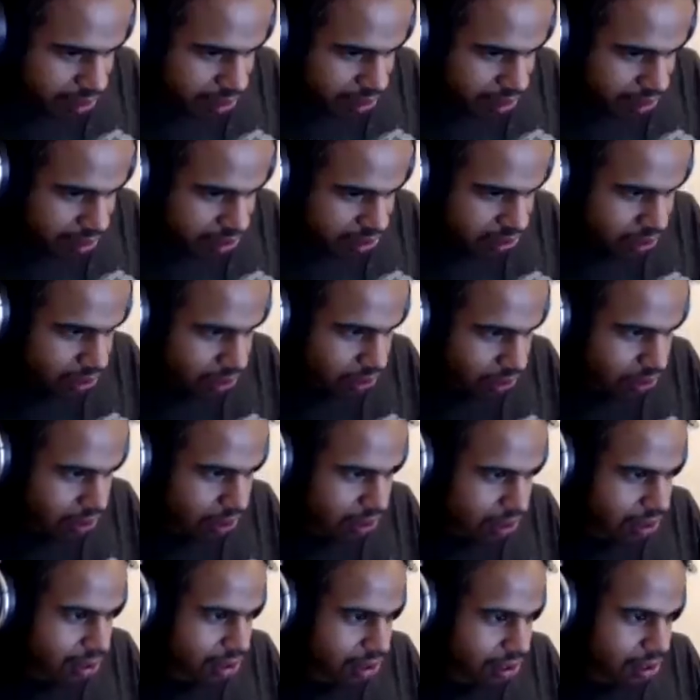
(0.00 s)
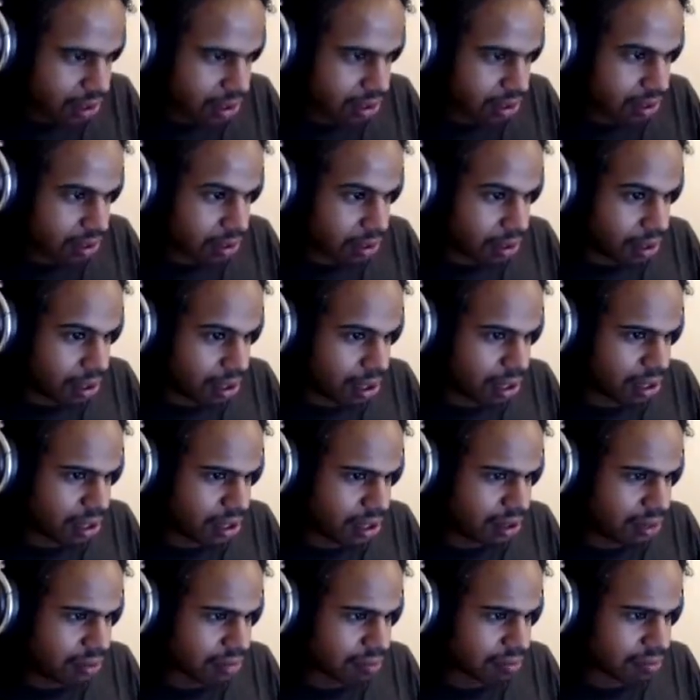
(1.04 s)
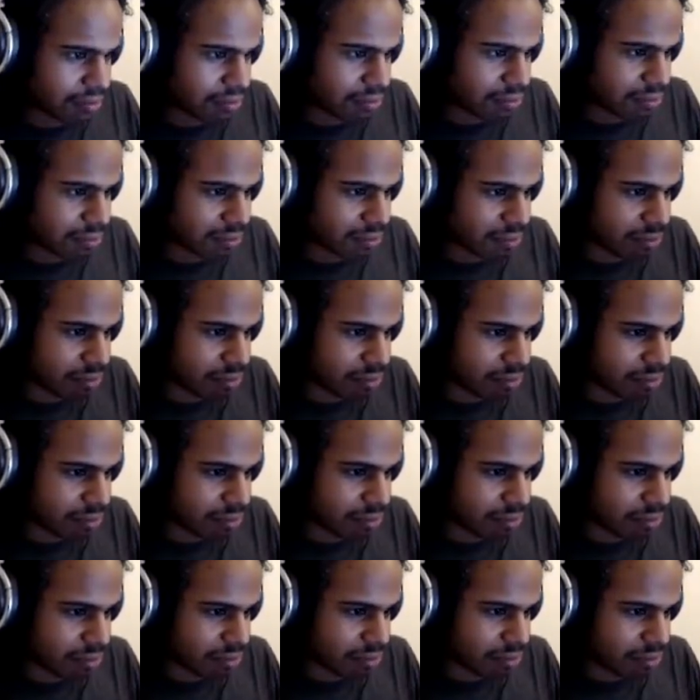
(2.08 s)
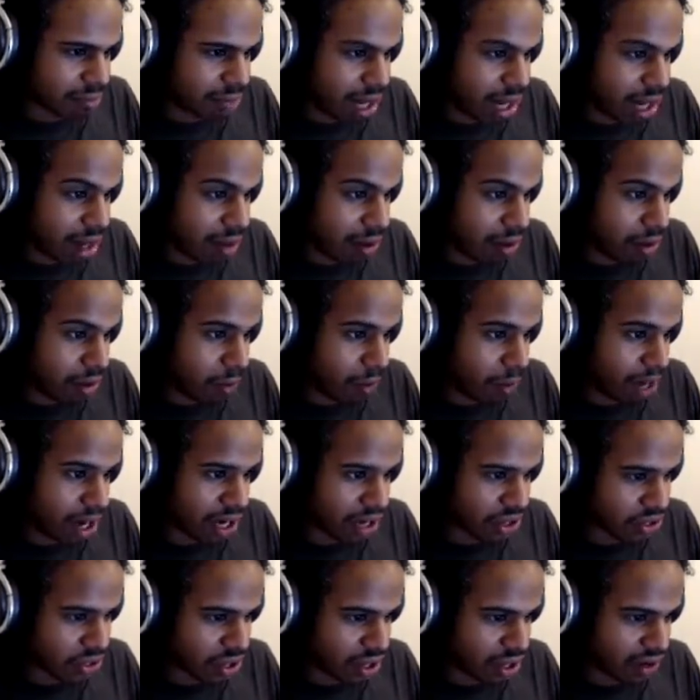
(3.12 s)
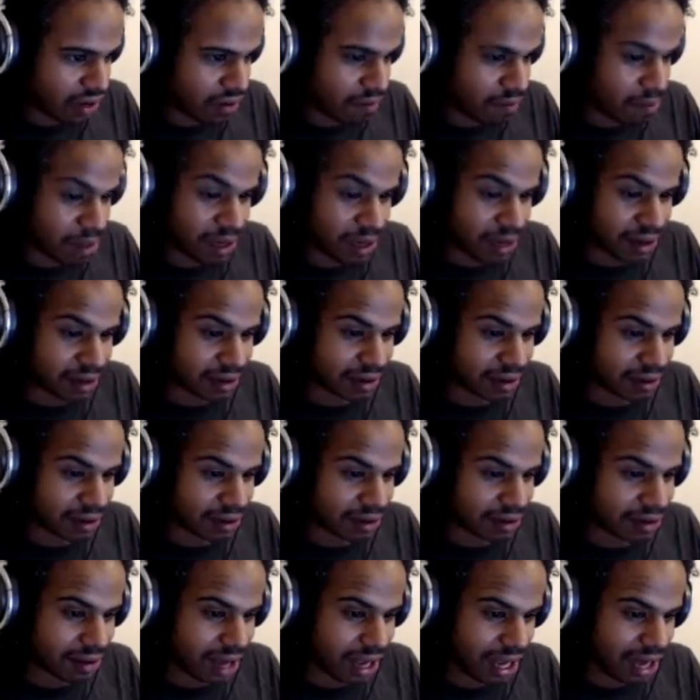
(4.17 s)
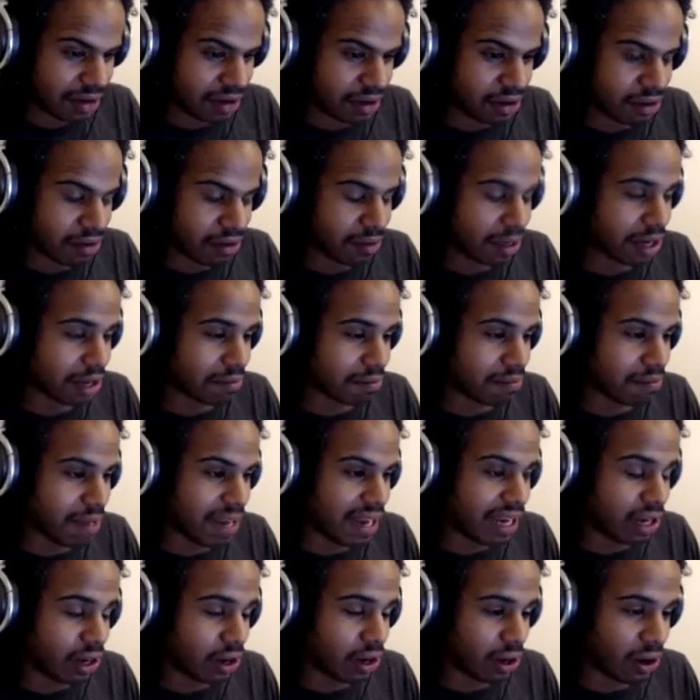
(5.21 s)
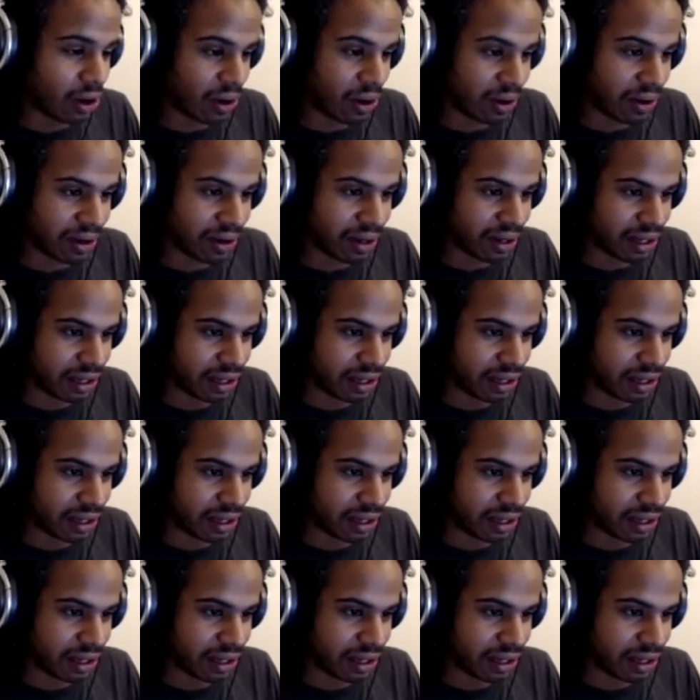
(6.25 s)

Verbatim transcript: This on hard? Um, I don't know why. Should it have been? I didn't know I can make it hard.